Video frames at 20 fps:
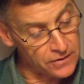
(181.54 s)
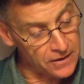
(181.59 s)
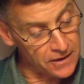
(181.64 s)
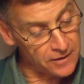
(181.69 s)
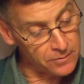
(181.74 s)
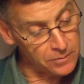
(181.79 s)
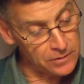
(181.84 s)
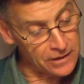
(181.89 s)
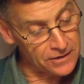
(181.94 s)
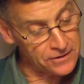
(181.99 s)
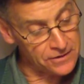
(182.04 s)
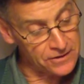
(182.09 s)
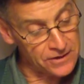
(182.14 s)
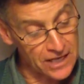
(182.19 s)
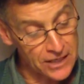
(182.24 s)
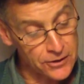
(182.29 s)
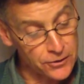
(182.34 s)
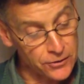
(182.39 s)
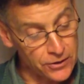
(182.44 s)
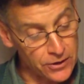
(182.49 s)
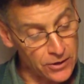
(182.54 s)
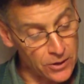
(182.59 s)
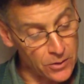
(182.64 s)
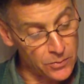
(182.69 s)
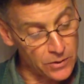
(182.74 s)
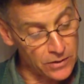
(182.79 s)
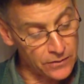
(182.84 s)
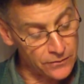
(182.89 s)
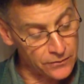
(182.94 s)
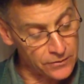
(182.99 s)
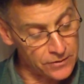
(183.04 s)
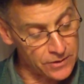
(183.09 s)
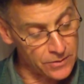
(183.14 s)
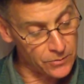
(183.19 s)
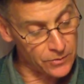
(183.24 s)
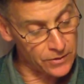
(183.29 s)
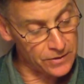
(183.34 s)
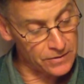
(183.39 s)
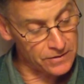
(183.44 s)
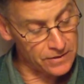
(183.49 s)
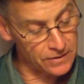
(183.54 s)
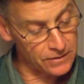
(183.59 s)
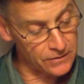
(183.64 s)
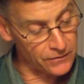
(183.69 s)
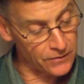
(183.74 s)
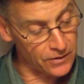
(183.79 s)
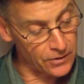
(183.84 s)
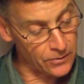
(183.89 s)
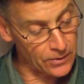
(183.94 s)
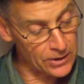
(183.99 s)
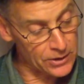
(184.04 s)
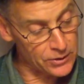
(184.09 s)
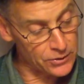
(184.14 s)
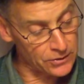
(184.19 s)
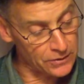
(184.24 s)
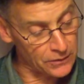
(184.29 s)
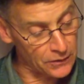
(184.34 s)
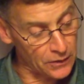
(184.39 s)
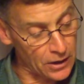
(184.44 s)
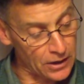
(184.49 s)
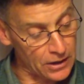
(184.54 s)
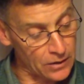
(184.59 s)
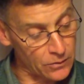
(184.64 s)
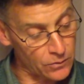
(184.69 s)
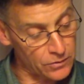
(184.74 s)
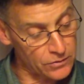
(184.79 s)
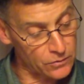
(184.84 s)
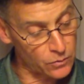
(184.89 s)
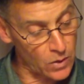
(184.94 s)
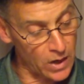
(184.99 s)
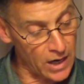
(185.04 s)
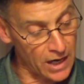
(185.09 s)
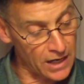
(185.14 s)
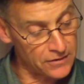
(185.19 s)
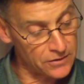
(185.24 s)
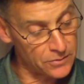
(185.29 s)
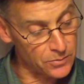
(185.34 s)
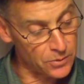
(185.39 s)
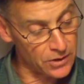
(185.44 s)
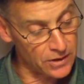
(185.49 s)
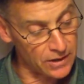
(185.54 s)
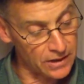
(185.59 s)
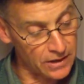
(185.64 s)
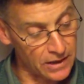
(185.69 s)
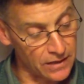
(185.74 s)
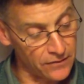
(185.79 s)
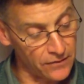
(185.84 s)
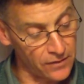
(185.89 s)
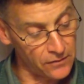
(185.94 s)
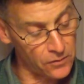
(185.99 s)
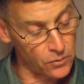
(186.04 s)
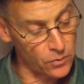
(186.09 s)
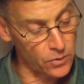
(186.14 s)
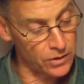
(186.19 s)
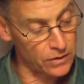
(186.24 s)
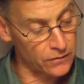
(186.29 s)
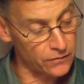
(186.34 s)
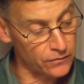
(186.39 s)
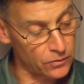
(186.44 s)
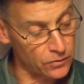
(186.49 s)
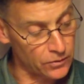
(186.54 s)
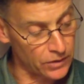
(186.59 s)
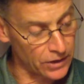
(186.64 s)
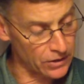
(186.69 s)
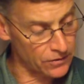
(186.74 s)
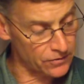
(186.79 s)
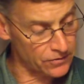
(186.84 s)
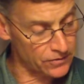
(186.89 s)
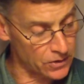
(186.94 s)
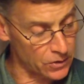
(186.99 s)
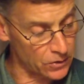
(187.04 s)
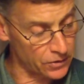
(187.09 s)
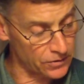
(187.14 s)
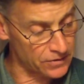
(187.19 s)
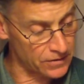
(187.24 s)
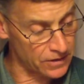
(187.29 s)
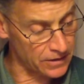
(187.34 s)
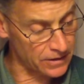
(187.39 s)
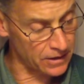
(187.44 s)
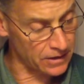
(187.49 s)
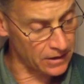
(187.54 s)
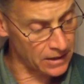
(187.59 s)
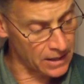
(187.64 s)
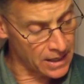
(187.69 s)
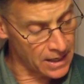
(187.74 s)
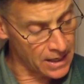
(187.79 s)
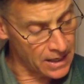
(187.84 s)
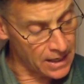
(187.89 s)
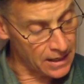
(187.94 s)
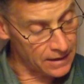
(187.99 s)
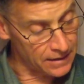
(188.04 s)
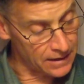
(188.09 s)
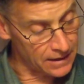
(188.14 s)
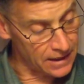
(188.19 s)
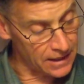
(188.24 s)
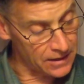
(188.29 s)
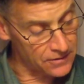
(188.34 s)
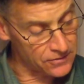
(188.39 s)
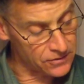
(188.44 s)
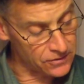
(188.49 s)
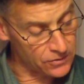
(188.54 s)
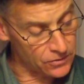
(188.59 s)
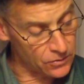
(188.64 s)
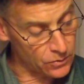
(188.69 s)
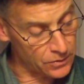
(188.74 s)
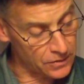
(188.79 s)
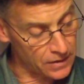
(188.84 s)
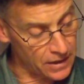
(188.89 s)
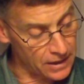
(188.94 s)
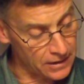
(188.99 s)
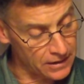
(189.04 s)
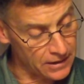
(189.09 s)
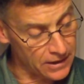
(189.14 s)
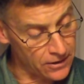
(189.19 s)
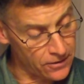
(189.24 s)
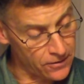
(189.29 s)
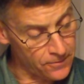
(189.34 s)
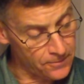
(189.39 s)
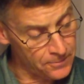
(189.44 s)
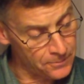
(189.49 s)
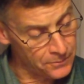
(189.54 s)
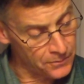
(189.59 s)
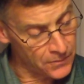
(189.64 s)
takes place next year, but for some reason the Federation thought it was wise to give everyone a full year's notice on it, and that has to do with headgear.